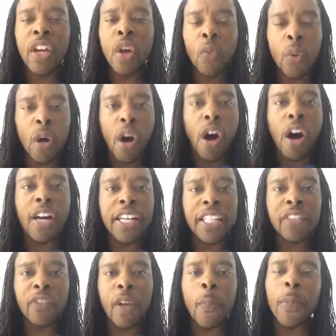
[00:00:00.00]
We're all
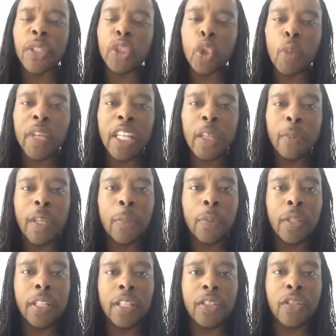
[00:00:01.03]
ignorant, but too many
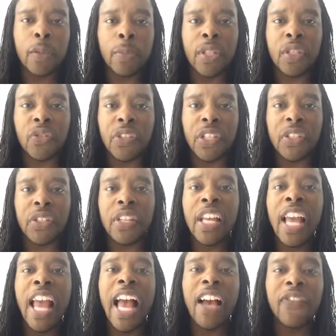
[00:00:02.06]
people in this administration
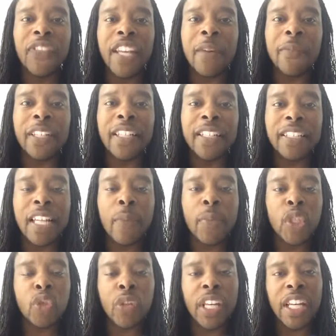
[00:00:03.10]
have demonstrated
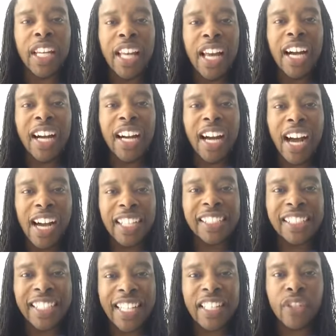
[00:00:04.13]
demonstrated a
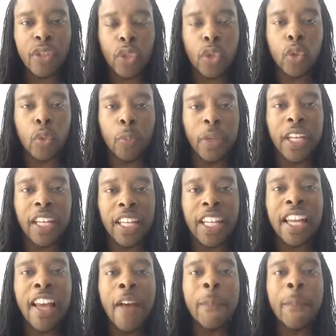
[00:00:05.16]
conscientious stupidity,